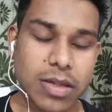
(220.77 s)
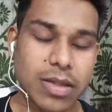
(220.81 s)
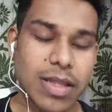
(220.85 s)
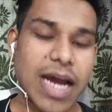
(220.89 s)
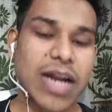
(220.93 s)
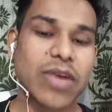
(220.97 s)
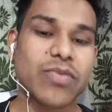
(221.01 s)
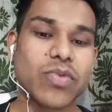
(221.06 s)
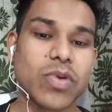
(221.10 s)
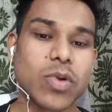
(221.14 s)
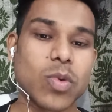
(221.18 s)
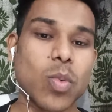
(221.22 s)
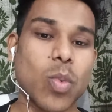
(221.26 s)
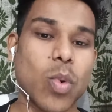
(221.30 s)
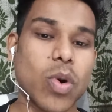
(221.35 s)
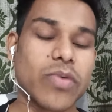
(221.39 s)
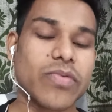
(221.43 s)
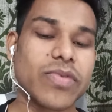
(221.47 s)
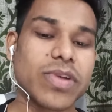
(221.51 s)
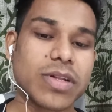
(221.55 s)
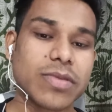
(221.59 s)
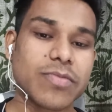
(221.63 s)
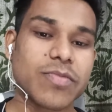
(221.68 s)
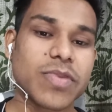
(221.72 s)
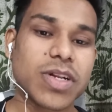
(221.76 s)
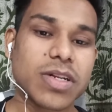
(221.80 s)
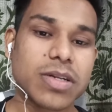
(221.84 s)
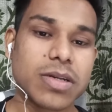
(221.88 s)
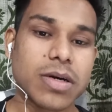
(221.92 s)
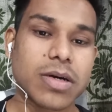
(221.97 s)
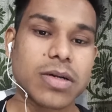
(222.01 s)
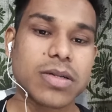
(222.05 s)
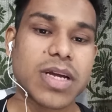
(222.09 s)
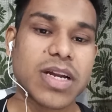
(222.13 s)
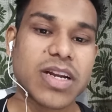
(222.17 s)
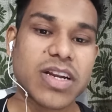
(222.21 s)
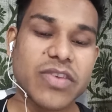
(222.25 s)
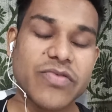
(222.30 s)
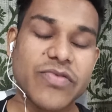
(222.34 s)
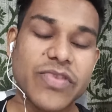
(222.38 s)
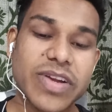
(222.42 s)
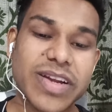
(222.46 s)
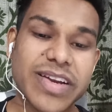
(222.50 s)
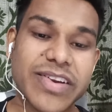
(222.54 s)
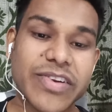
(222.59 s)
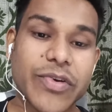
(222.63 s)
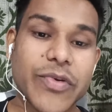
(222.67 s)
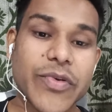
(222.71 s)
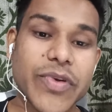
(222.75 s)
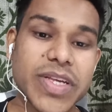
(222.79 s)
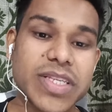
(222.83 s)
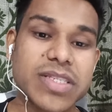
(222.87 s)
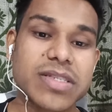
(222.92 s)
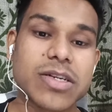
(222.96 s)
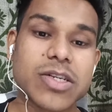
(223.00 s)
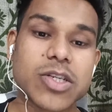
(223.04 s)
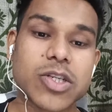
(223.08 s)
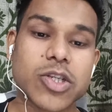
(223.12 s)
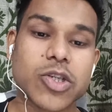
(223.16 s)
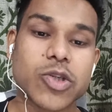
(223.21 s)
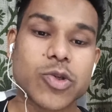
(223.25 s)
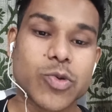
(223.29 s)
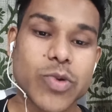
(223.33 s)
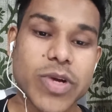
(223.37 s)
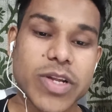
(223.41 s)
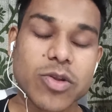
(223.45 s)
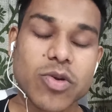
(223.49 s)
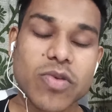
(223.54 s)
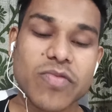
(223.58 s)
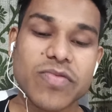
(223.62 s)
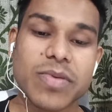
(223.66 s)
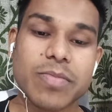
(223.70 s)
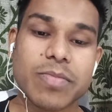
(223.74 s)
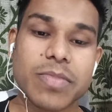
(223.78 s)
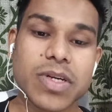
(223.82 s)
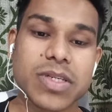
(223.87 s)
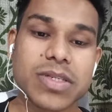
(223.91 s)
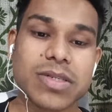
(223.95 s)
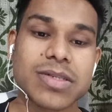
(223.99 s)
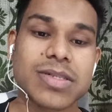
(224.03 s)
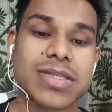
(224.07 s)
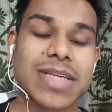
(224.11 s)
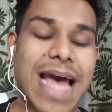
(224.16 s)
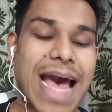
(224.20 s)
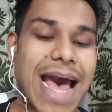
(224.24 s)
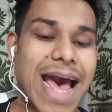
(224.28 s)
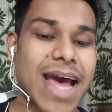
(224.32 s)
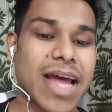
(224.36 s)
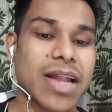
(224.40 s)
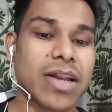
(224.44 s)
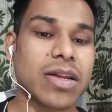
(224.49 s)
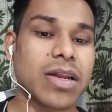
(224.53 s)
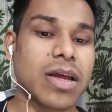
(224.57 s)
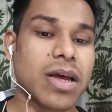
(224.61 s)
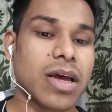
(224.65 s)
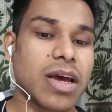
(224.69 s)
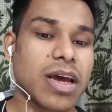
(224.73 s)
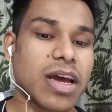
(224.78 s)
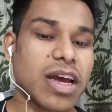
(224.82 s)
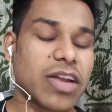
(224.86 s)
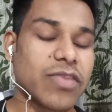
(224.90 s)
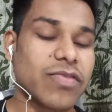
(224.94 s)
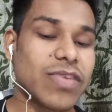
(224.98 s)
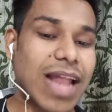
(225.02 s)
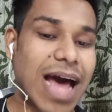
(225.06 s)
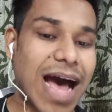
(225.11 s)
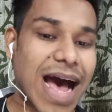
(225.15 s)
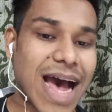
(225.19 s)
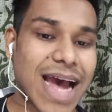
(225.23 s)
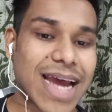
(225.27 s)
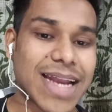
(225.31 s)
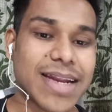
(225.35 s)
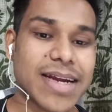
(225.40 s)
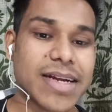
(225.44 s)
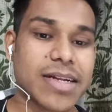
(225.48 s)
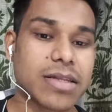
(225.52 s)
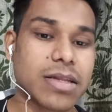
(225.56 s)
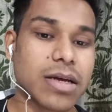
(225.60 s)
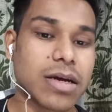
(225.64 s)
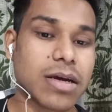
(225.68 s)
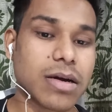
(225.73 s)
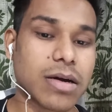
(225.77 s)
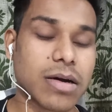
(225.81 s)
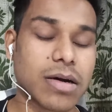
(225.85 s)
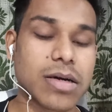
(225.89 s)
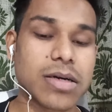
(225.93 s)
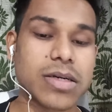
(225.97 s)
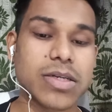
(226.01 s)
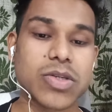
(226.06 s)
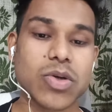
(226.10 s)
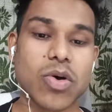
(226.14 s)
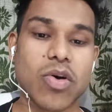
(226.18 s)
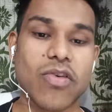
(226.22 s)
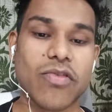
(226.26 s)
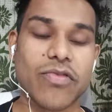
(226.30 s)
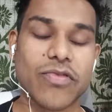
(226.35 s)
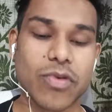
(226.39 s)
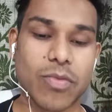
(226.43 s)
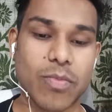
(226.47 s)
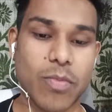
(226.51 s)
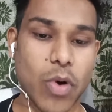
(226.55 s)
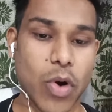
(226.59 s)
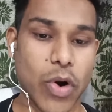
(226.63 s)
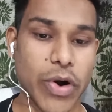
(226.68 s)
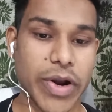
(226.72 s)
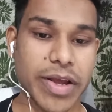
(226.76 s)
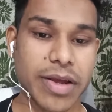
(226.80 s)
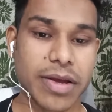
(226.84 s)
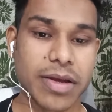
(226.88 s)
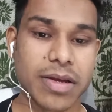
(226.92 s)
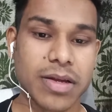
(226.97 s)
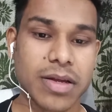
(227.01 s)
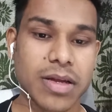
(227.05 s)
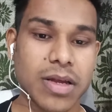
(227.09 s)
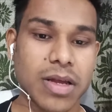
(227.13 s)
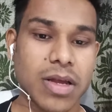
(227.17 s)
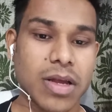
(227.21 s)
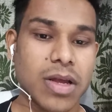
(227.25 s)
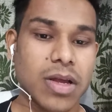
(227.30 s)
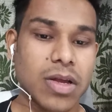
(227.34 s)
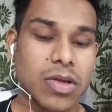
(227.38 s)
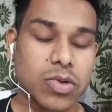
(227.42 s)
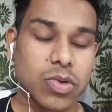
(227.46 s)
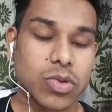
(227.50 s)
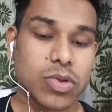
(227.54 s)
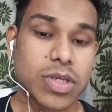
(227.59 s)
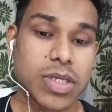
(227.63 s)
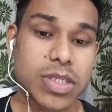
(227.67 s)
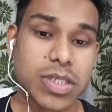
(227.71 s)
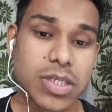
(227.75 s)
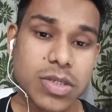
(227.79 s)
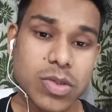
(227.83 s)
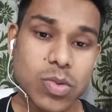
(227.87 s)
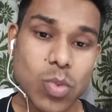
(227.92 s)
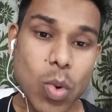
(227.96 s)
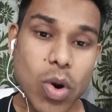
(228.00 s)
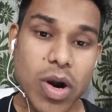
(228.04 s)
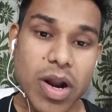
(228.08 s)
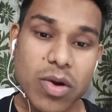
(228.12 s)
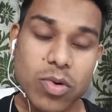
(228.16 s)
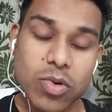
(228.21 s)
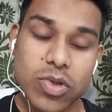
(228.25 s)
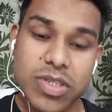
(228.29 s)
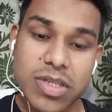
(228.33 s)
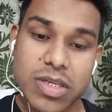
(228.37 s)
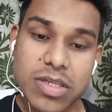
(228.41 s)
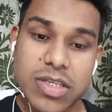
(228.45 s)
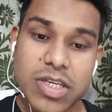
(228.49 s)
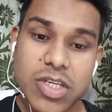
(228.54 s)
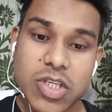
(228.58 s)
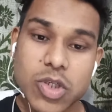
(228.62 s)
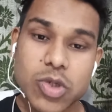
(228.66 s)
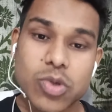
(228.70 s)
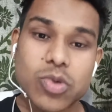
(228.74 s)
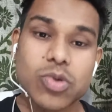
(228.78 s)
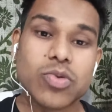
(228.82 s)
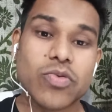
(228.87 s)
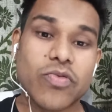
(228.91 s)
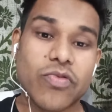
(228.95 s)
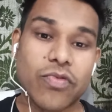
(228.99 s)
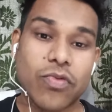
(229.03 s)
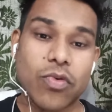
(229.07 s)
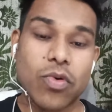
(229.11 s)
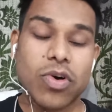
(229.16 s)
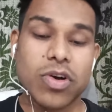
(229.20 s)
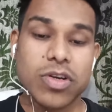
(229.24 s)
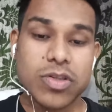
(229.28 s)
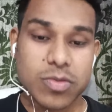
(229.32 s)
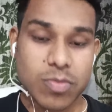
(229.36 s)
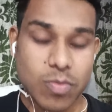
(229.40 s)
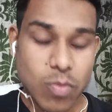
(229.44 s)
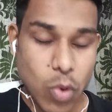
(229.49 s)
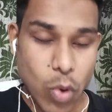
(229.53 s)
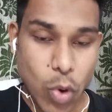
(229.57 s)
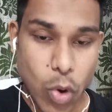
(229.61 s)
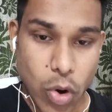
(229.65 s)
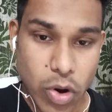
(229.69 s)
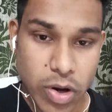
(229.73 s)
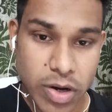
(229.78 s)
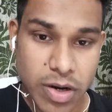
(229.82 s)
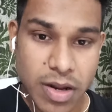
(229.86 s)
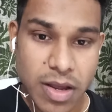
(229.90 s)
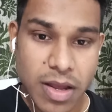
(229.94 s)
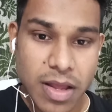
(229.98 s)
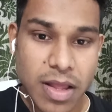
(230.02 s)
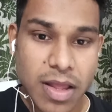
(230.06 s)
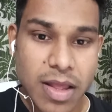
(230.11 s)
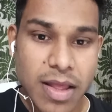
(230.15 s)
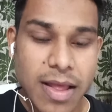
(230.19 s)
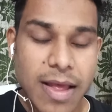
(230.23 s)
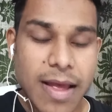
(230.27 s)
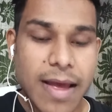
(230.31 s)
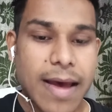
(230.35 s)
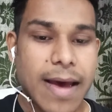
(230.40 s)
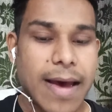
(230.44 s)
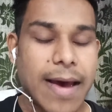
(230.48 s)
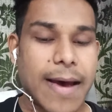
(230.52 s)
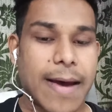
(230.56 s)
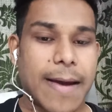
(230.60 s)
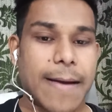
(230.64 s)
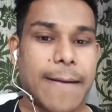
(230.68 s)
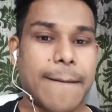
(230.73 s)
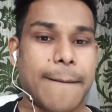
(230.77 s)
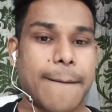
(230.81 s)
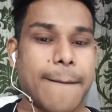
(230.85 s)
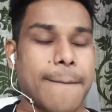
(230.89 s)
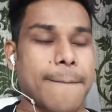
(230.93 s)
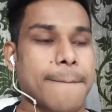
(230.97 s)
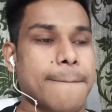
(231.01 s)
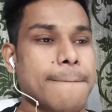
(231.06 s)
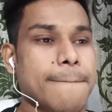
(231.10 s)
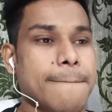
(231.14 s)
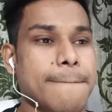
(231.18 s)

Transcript: that will what will will do that it will increase the strength of the muscles and it will highlight the curves of your body so this is what i would suggest you to focus more on and